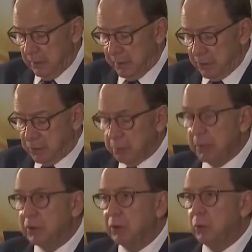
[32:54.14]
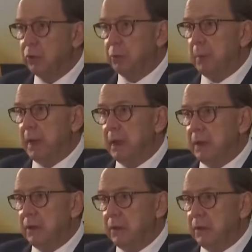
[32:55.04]
the submission was
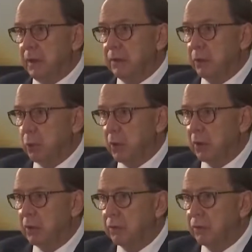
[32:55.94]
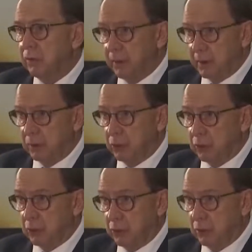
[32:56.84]
made that the work in
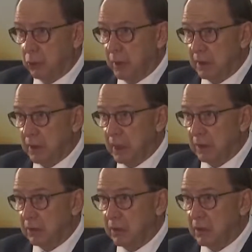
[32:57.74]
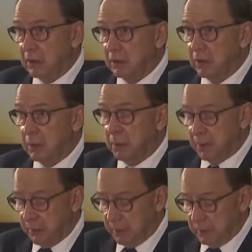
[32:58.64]
2018, Chair, by
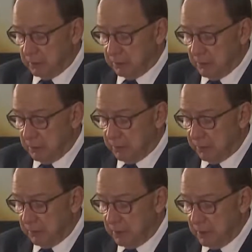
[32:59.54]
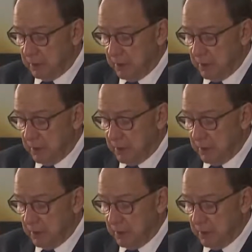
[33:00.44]
the legal team, that the